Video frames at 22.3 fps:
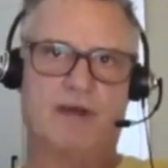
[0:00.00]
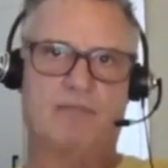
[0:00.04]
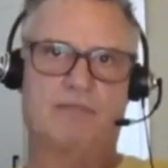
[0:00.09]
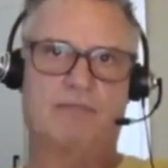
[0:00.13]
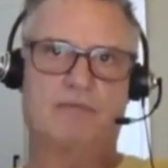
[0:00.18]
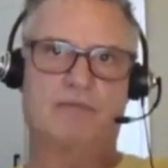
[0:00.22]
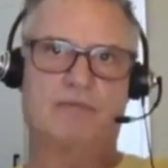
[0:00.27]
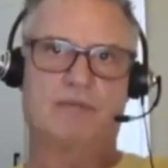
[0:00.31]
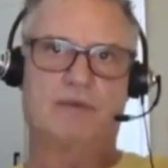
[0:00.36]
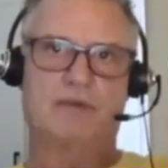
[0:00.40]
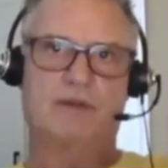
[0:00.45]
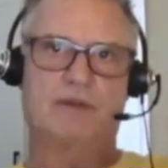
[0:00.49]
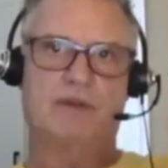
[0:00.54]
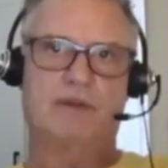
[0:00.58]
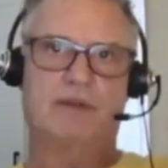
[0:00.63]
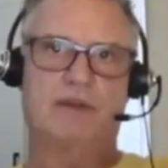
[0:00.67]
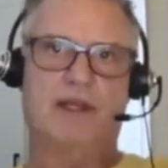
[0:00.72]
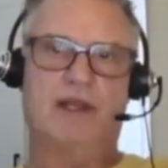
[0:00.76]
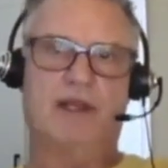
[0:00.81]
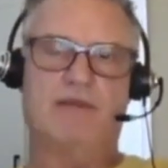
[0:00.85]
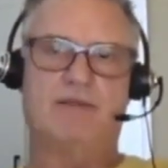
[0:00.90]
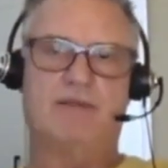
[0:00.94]
and then
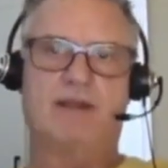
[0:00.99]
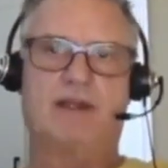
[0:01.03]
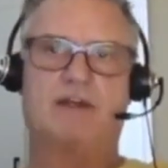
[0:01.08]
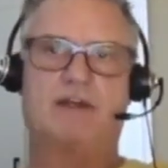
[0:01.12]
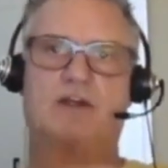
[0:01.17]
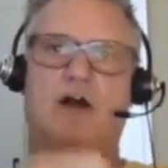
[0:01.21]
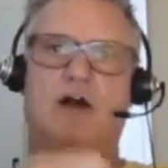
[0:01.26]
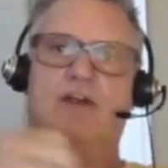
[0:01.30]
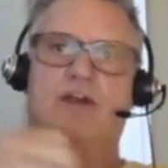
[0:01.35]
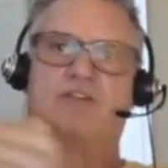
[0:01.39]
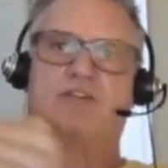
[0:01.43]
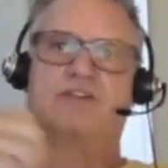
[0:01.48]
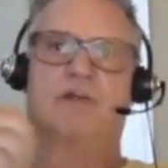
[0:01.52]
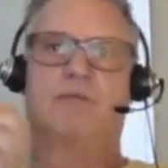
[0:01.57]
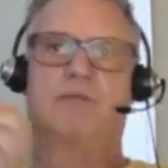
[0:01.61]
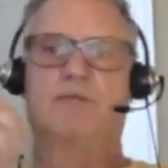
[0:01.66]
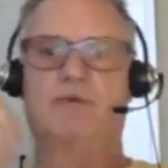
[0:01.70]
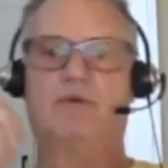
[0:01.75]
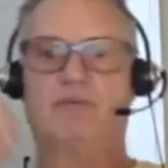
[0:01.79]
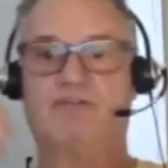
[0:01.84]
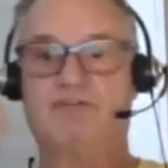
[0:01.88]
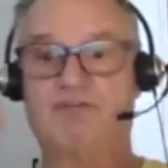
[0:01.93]
caused them to
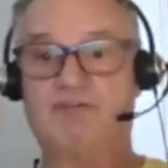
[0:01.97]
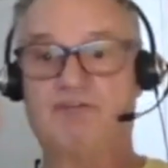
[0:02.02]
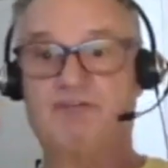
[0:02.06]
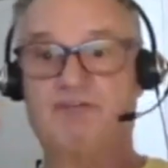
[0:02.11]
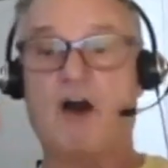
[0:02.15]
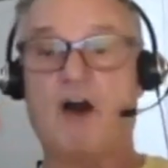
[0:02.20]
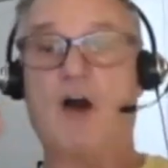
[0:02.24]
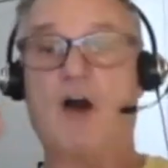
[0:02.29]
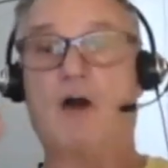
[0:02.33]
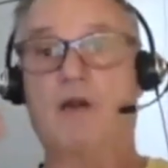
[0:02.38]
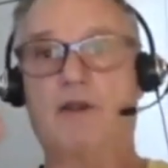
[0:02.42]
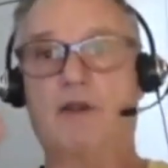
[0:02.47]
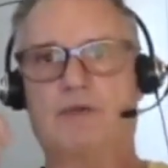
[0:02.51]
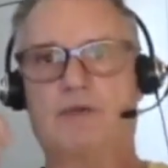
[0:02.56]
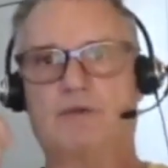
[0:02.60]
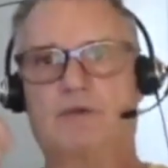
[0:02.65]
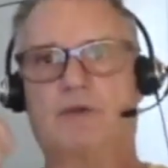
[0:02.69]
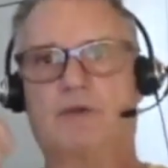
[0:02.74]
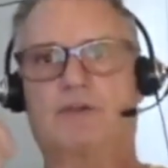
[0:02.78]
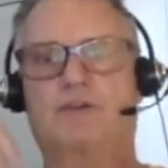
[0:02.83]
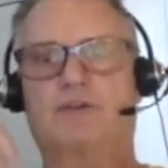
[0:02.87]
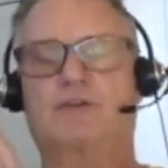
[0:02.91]
fall into a trap
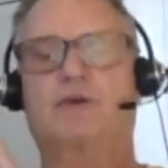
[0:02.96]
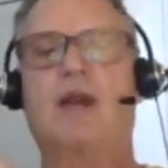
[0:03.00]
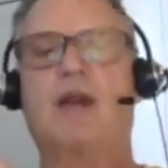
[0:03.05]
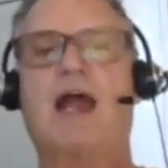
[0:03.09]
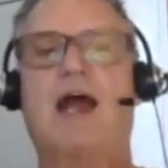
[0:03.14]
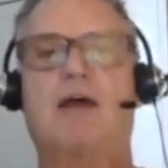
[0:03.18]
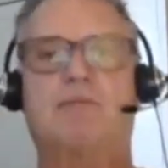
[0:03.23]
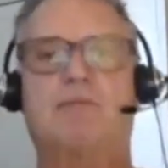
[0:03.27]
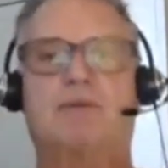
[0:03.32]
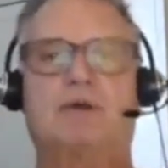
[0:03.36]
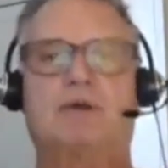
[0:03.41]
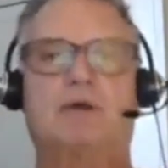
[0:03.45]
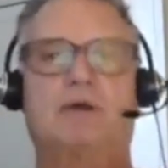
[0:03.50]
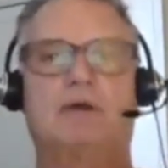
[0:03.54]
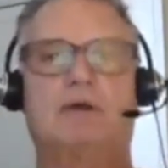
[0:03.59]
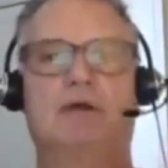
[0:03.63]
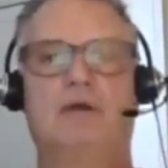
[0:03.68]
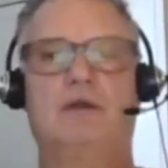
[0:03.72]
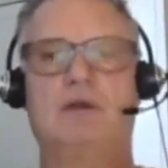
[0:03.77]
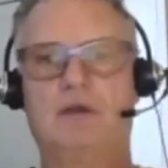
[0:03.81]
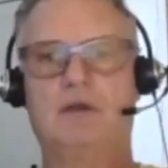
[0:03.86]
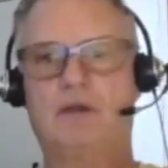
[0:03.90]

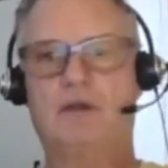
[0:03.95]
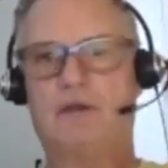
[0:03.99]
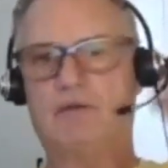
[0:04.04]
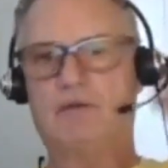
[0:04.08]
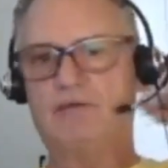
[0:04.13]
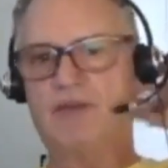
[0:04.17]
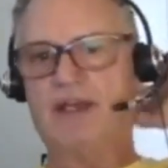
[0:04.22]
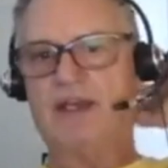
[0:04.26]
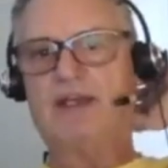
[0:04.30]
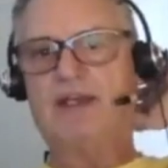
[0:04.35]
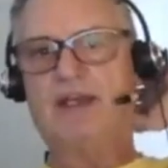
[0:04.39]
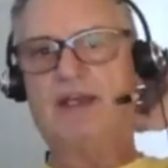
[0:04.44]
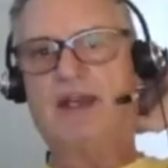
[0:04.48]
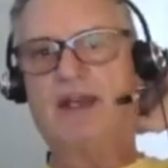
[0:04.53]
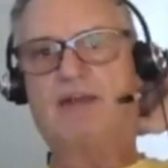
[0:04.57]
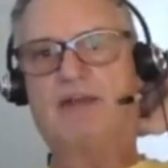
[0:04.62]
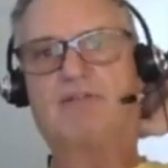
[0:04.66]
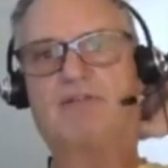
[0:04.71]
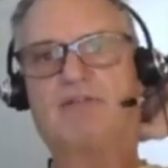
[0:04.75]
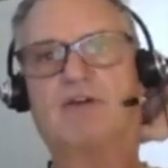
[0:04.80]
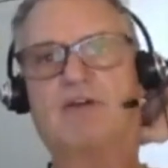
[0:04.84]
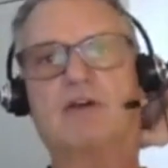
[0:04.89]
they never saw
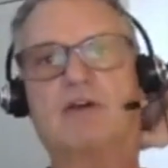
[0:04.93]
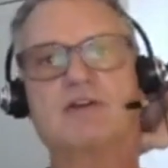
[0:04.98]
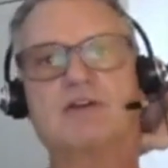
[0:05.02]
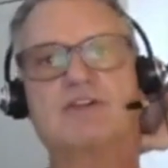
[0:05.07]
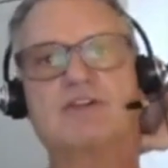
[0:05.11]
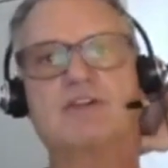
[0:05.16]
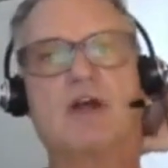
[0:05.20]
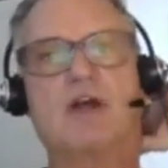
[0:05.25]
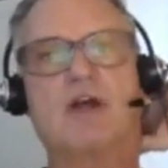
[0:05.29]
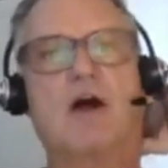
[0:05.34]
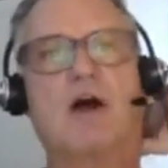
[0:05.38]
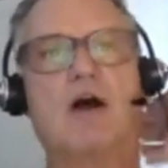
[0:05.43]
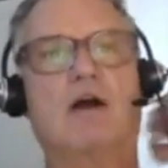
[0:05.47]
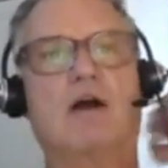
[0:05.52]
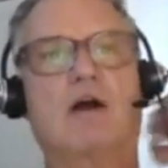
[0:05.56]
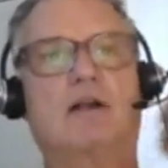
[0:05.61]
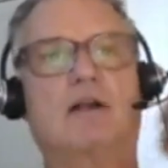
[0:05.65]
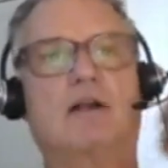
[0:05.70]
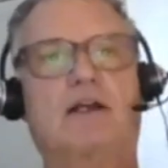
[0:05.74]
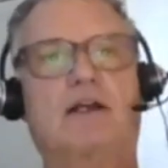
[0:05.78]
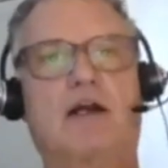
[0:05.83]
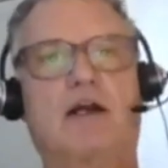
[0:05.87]
coming.
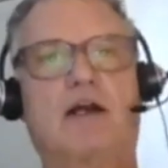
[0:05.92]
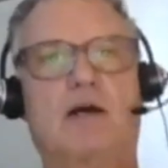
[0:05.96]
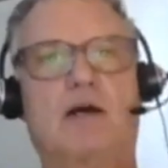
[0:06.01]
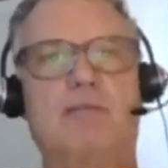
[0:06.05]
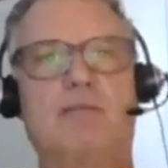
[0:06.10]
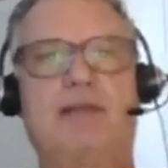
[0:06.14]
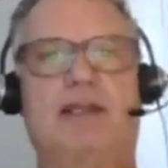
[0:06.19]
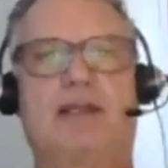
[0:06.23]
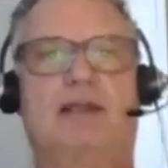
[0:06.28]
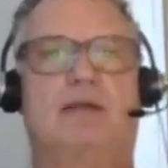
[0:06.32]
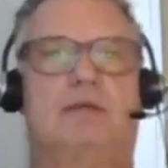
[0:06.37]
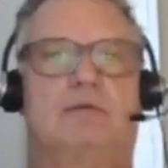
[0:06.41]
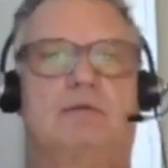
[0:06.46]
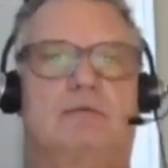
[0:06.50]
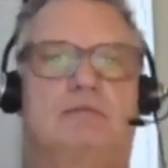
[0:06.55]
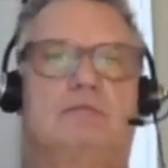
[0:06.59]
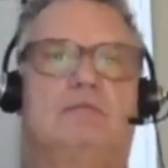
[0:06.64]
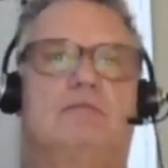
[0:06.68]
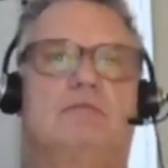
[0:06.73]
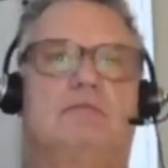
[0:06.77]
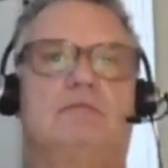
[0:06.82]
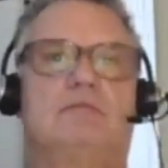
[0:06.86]
They
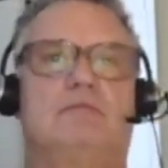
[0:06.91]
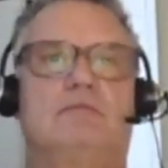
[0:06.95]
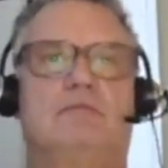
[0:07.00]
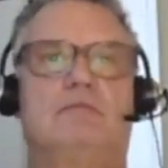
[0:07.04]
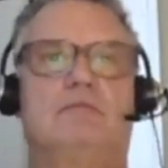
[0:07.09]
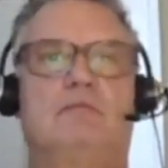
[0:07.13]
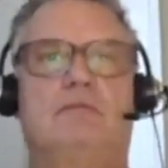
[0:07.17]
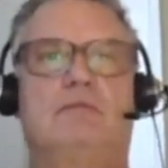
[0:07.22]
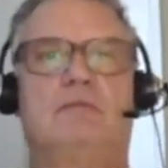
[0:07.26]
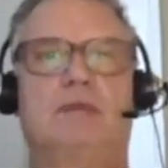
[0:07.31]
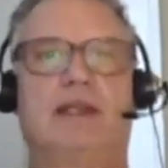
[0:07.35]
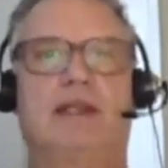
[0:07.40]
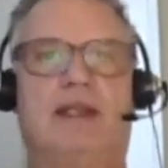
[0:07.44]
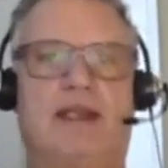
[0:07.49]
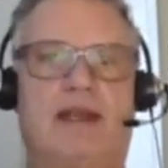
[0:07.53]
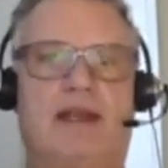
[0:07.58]
never saw it coming.